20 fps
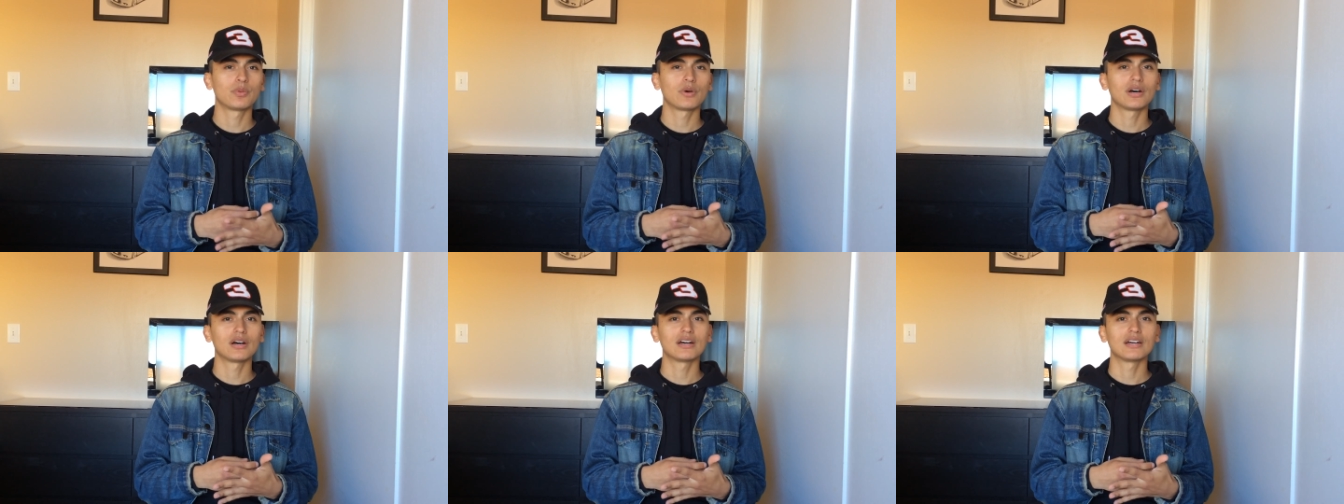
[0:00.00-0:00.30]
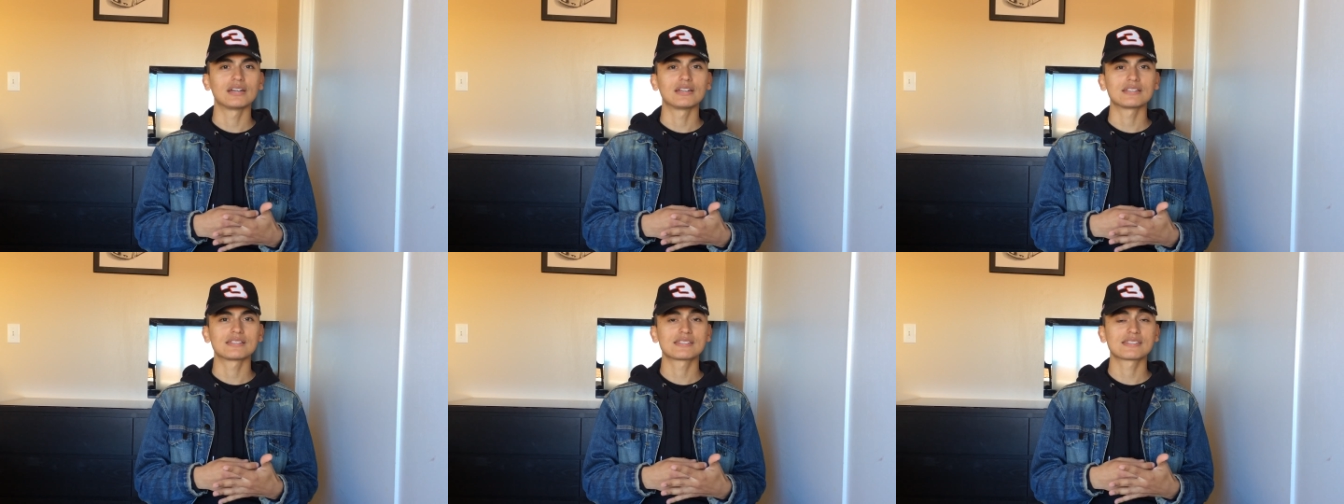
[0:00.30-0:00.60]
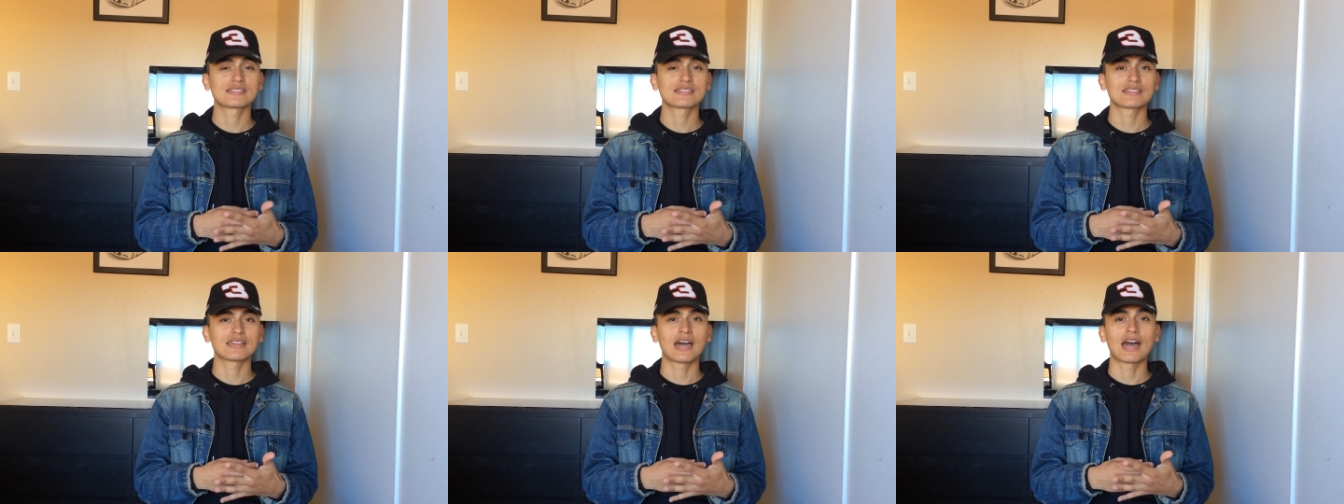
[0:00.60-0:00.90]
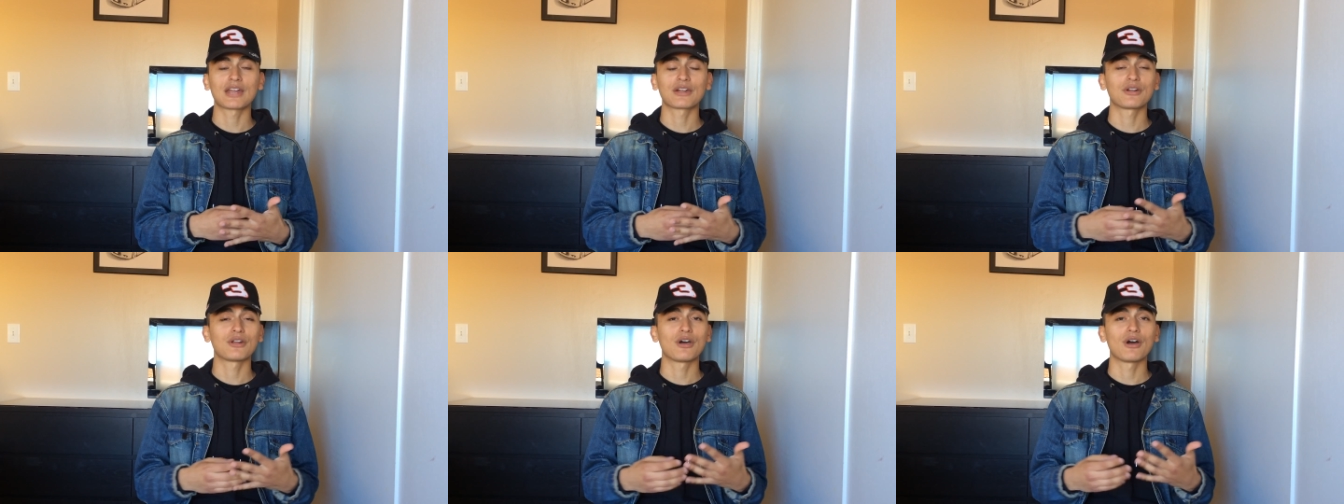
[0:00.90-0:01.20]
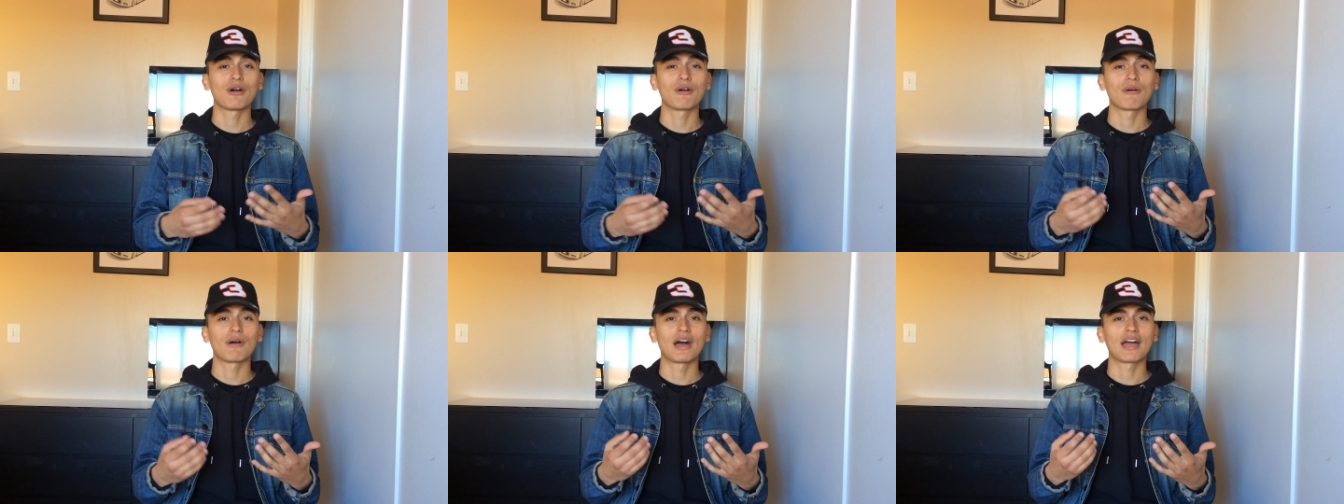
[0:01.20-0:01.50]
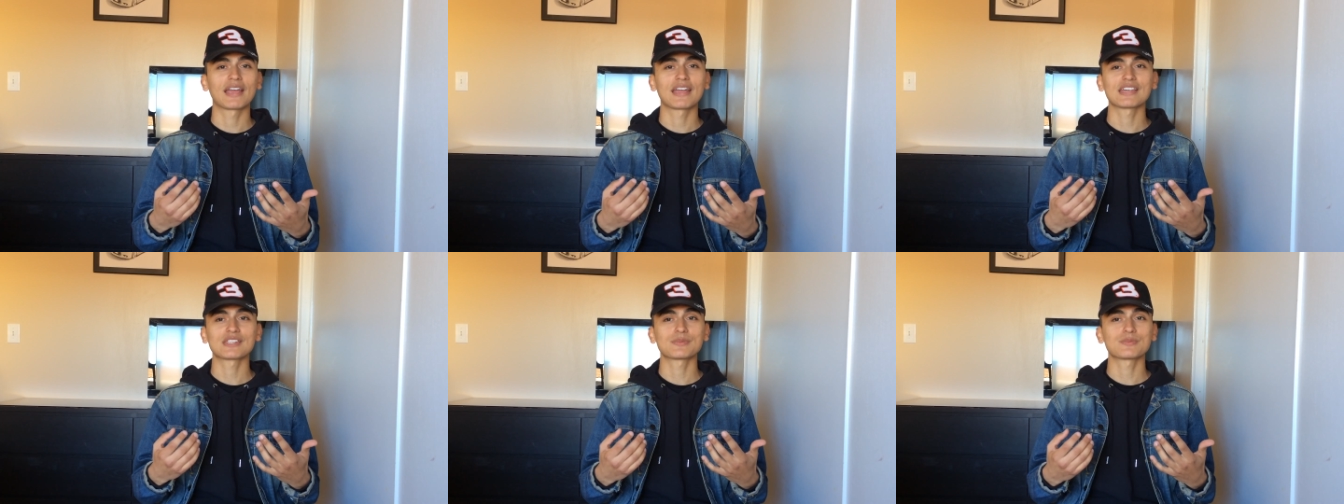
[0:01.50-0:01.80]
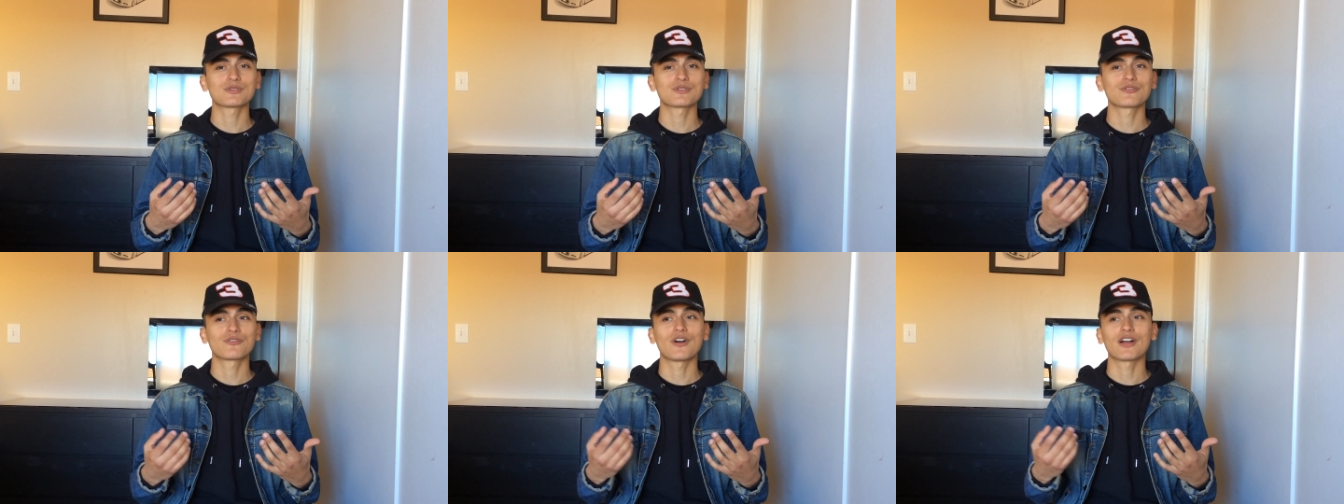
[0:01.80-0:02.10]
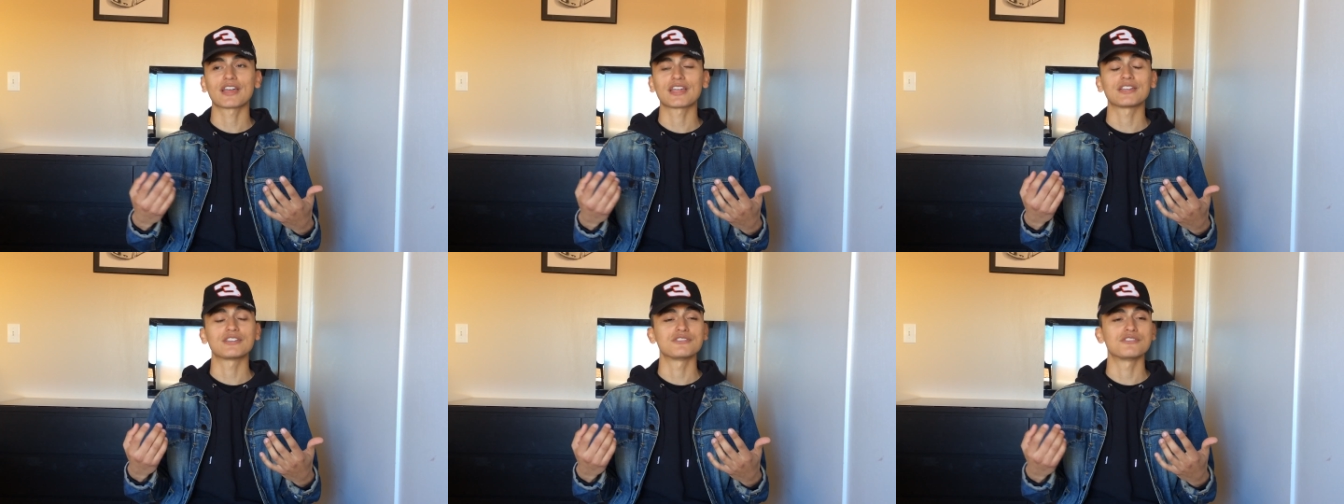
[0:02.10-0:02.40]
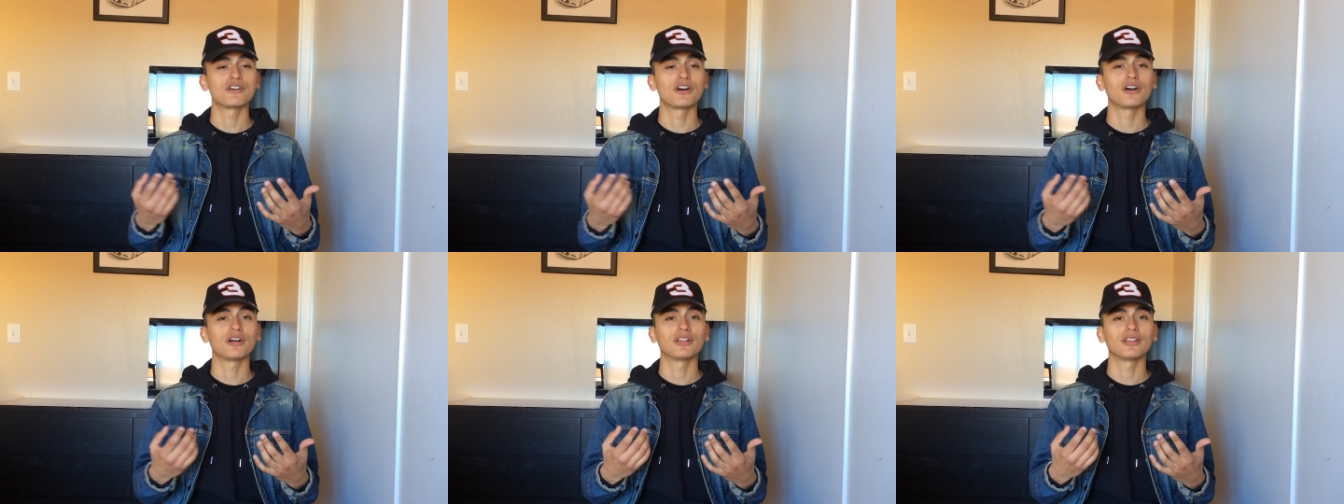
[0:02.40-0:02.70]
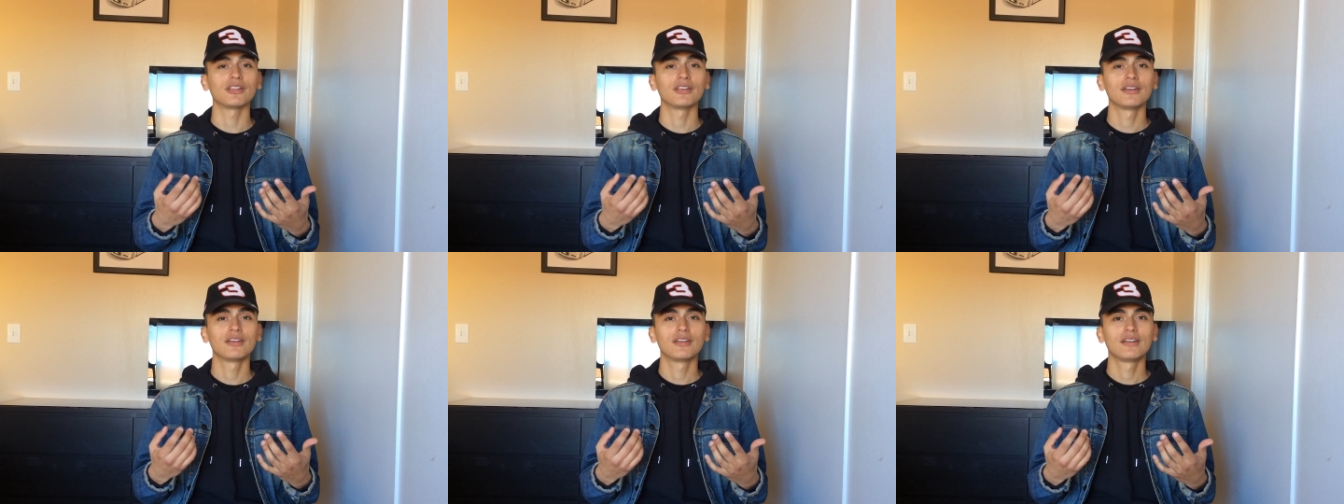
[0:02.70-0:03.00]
But I don't know, I guess I'm just fucking dull.